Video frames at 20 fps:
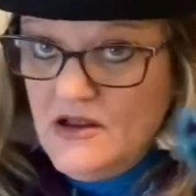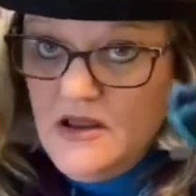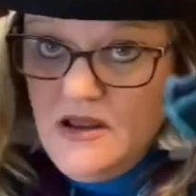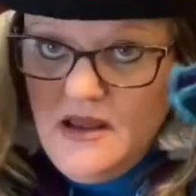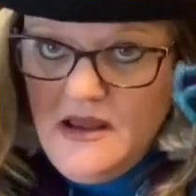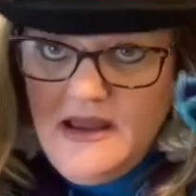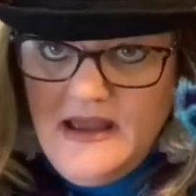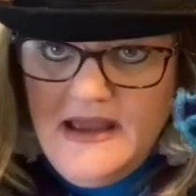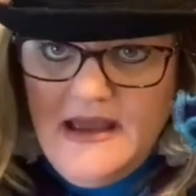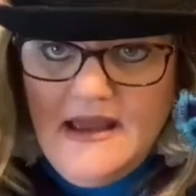
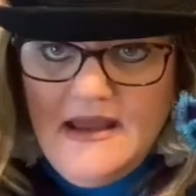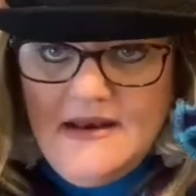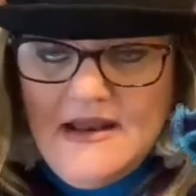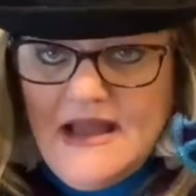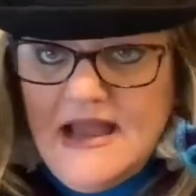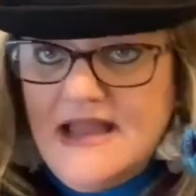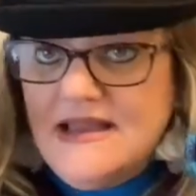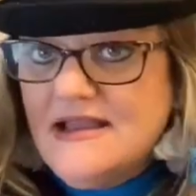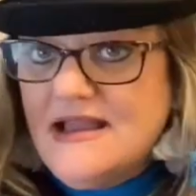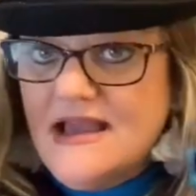and
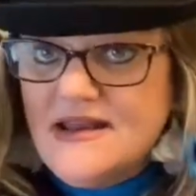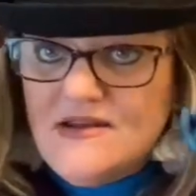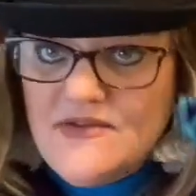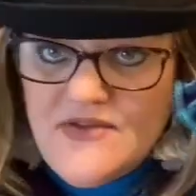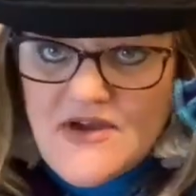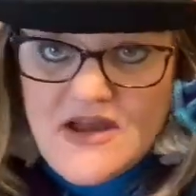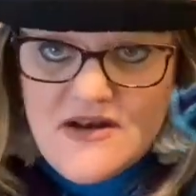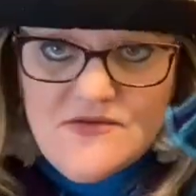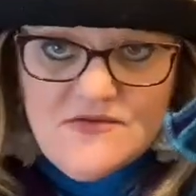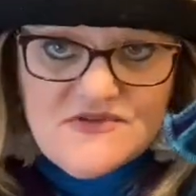I kind of
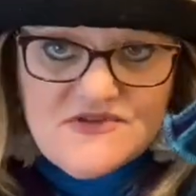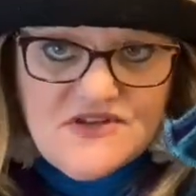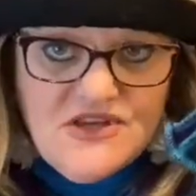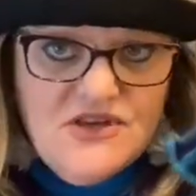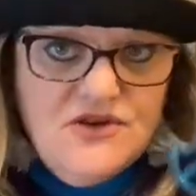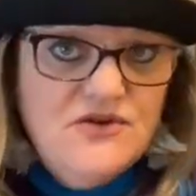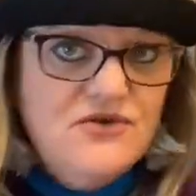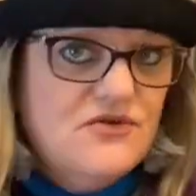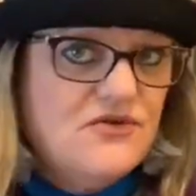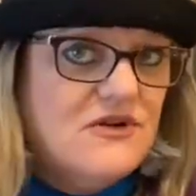thought it was
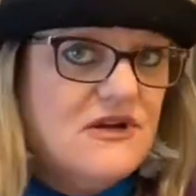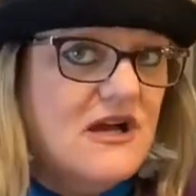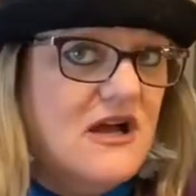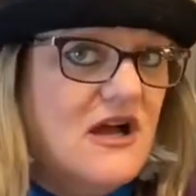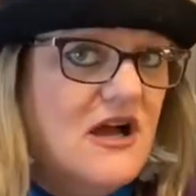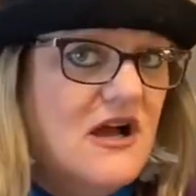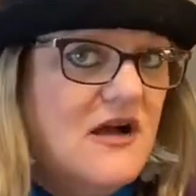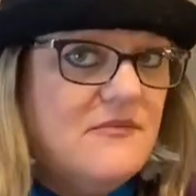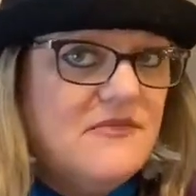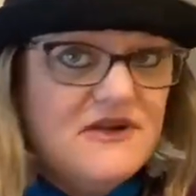cute.
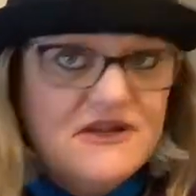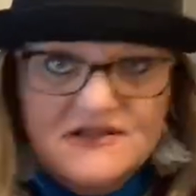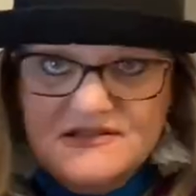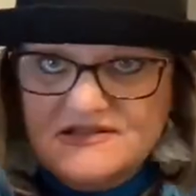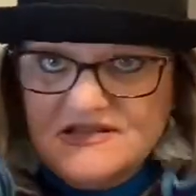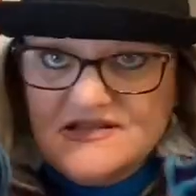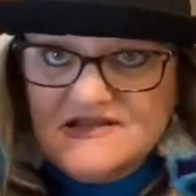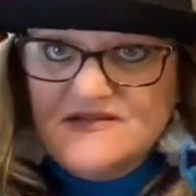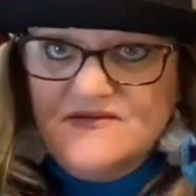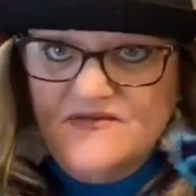It
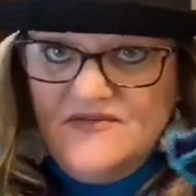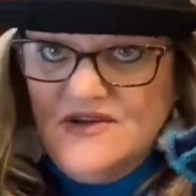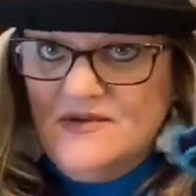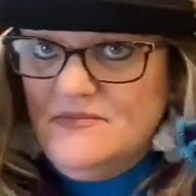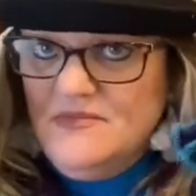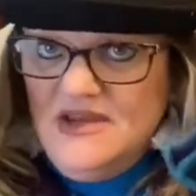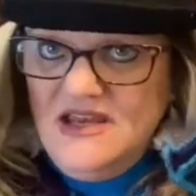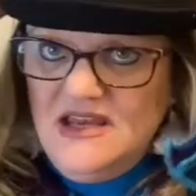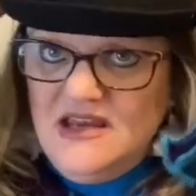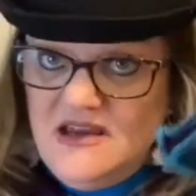doesn't fit
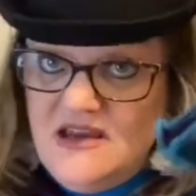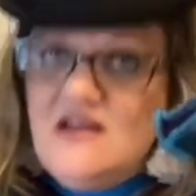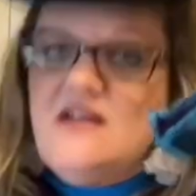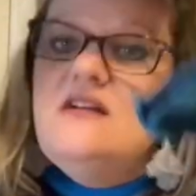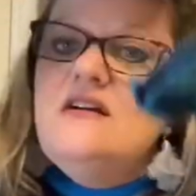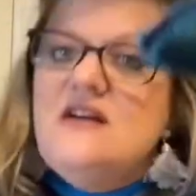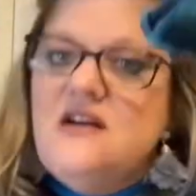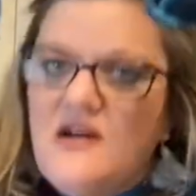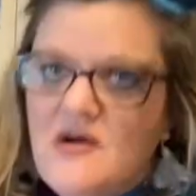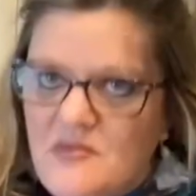me,
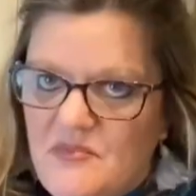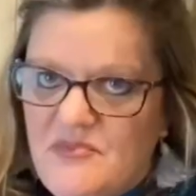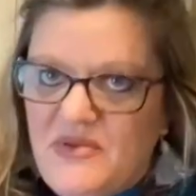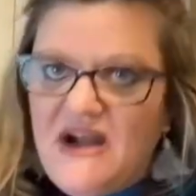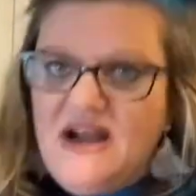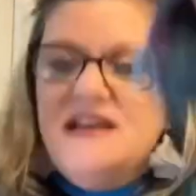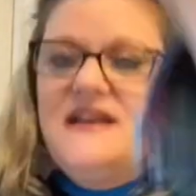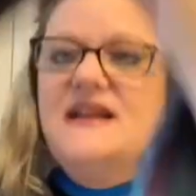but